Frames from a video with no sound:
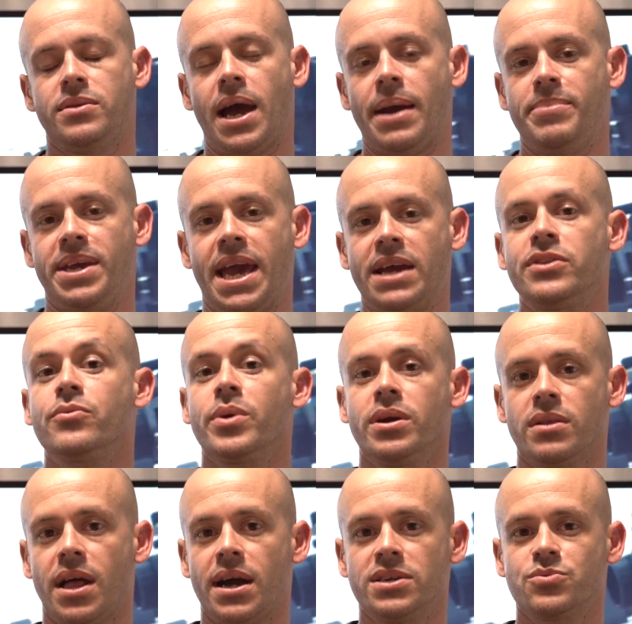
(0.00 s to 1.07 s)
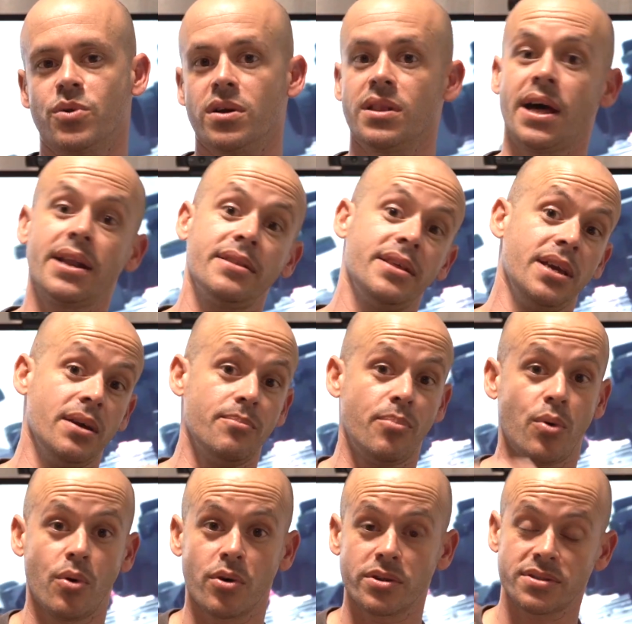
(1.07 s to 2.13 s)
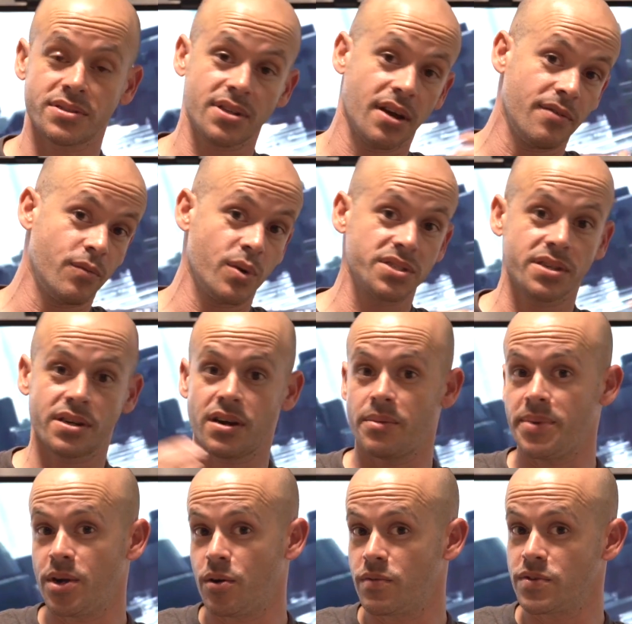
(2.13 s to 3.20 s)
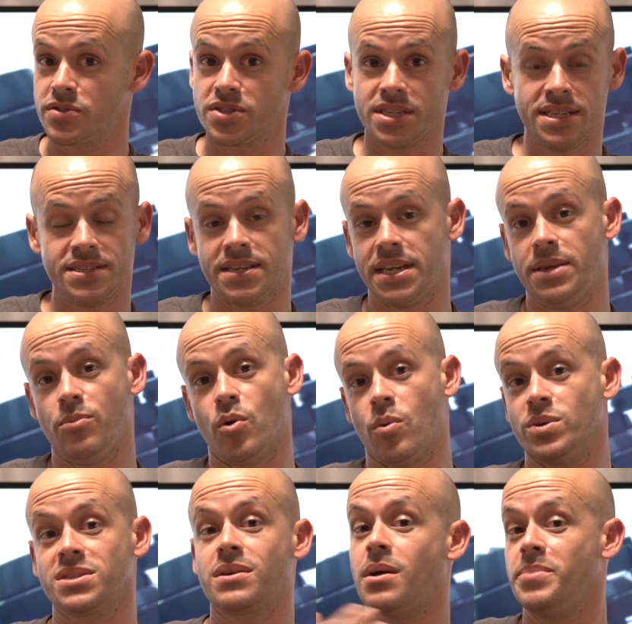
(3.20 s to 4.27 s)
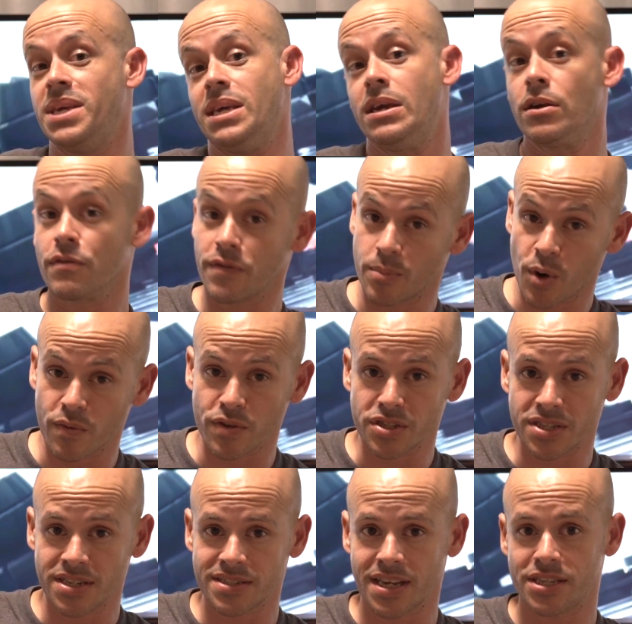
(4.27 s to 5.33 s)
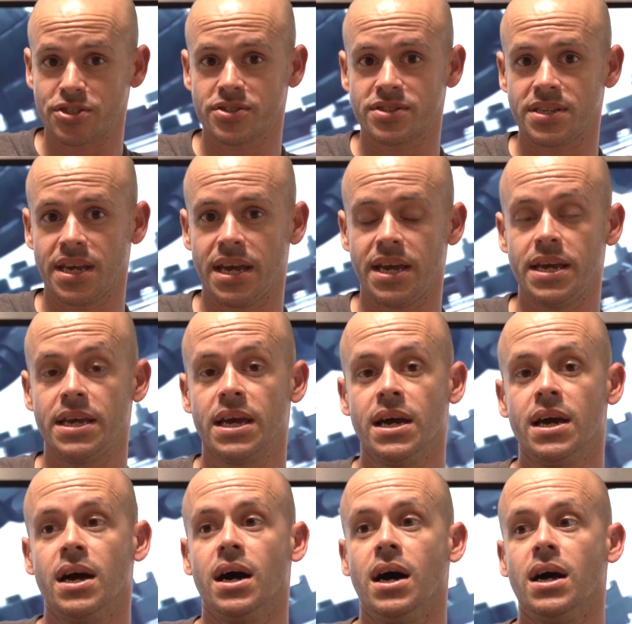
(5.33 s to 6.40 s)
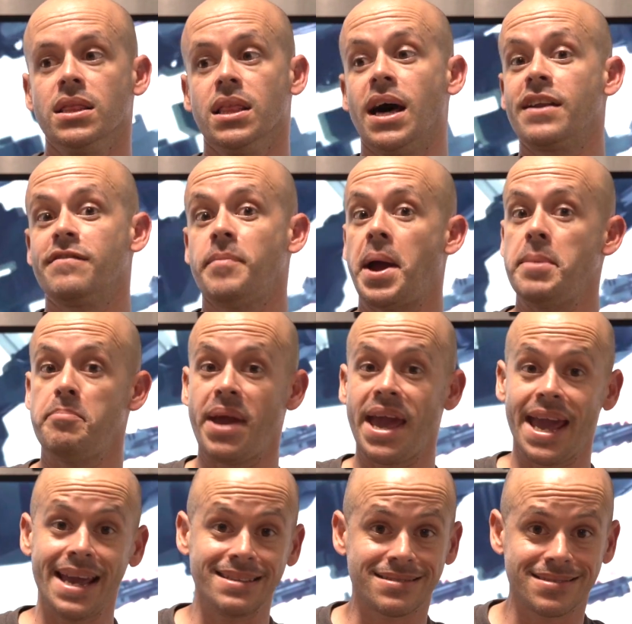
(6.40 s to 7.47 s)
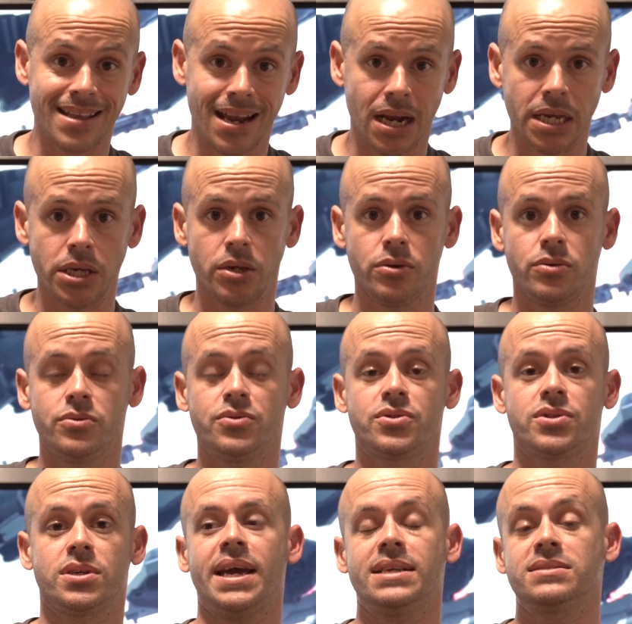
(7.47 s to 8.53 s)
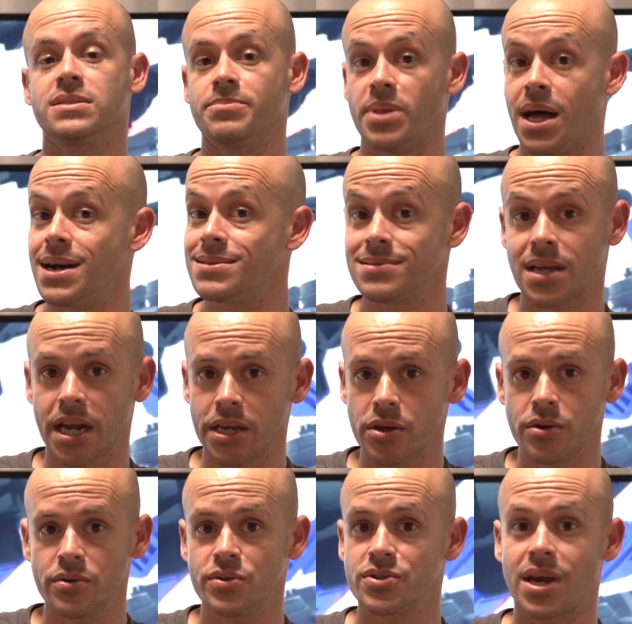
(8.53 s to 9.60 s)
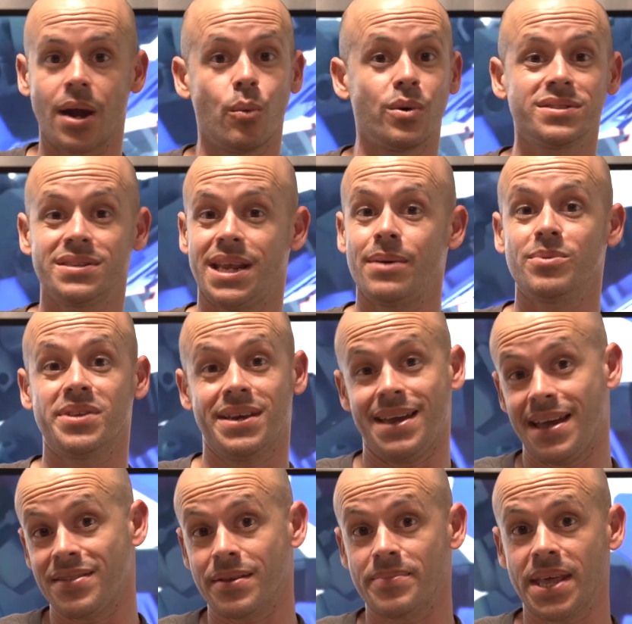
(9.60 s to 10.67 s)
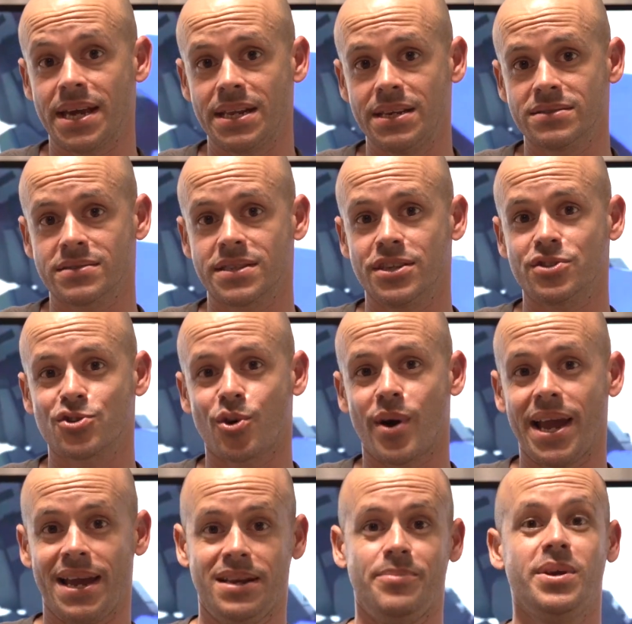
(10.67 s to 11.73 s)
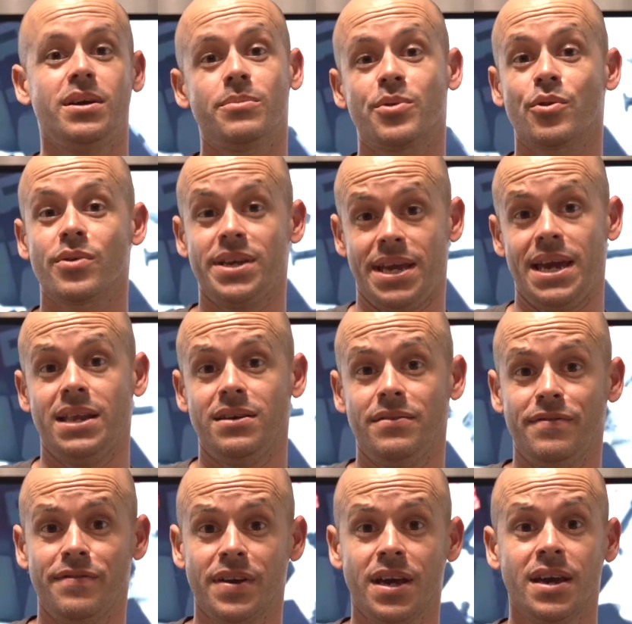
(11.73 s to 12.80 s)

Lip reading: I began to realize where a lot of the import stuff wasn't coming overseas anymore, wasn't coming here from overseas, I should say. A lot of my paints that I use and supplies that I use, I wasn't able to get them that easily, so I had to become creative